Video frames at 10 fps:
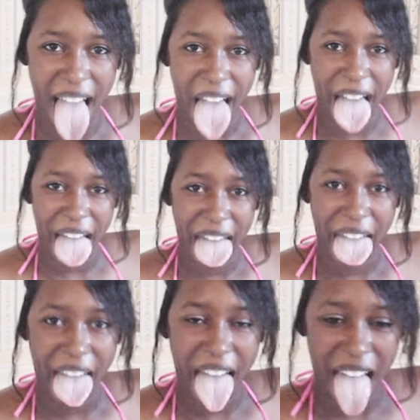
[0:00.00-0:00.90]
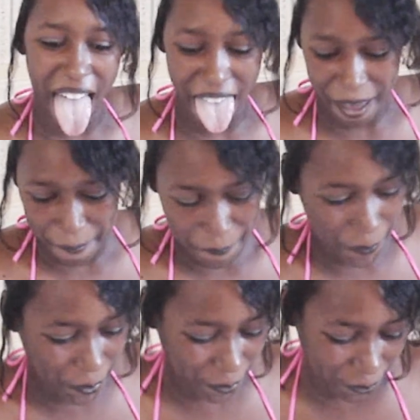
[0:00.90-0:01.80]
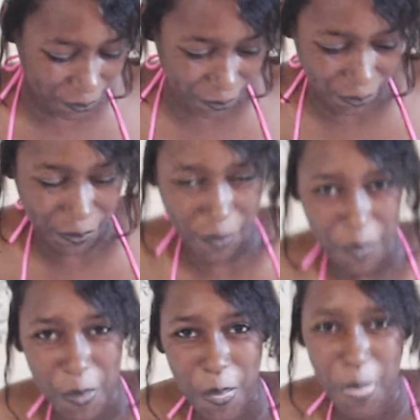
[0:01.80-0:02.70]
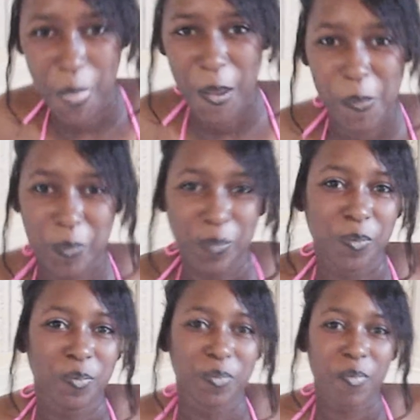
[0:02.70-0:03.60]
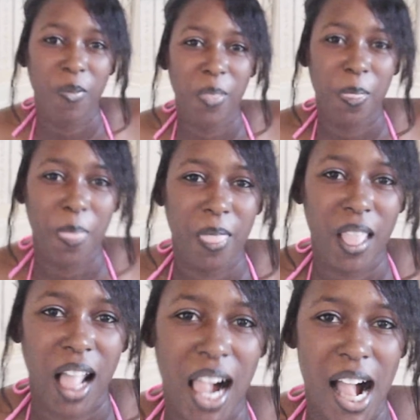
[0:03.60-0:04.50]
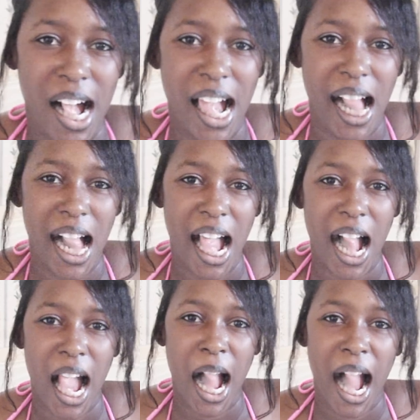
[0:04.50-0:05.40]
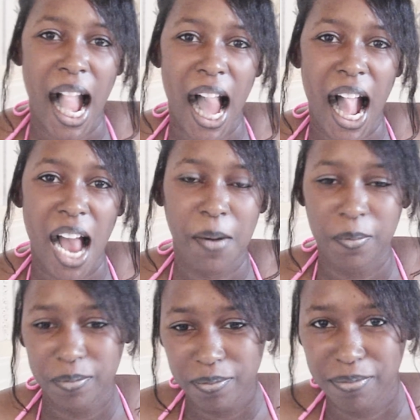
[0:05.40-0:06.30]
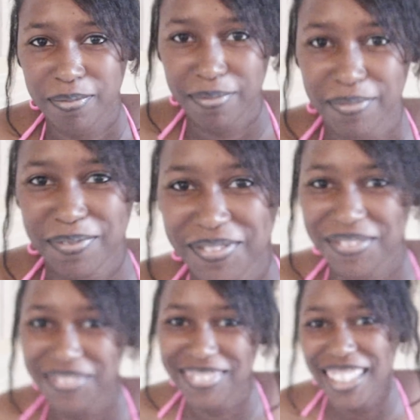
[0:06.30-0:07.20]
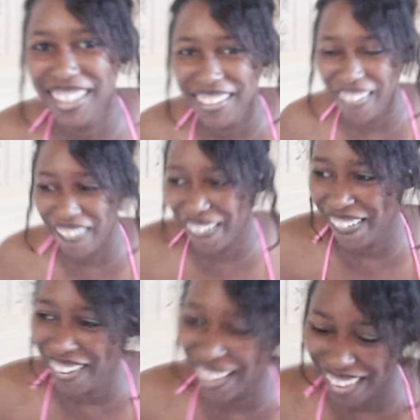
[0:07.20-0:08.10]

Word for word: Whoa. Mm-hmm. I bet you whatever guy you you satisfied with that tongue is very Oh, all right, back to the interview. You want them now?